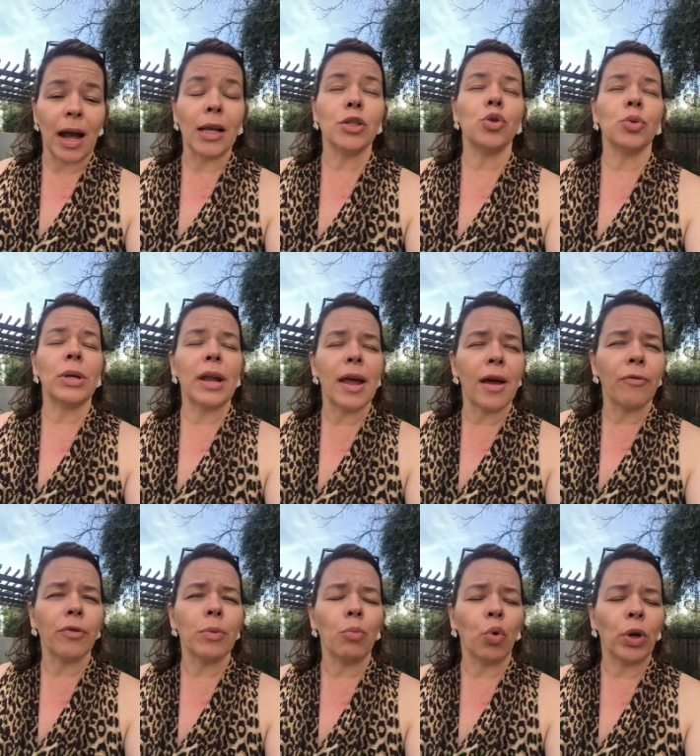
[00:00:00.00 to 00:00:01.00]
I do it
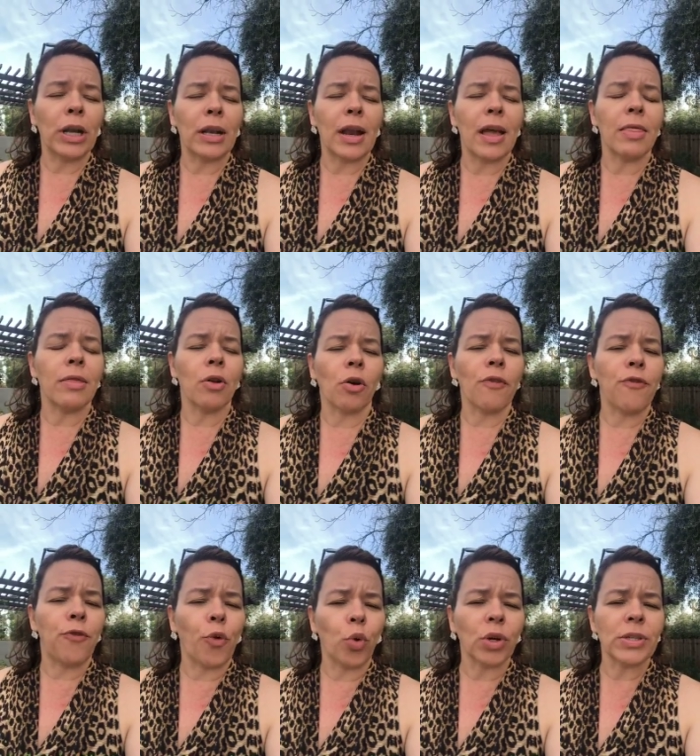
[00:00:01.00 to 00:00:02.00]
every morning. And there are
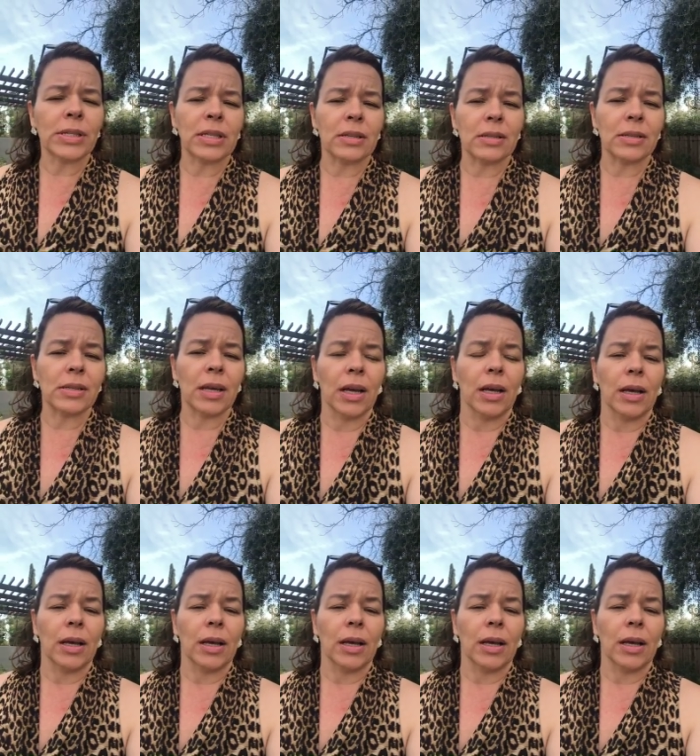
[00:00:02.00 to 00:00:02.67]
forces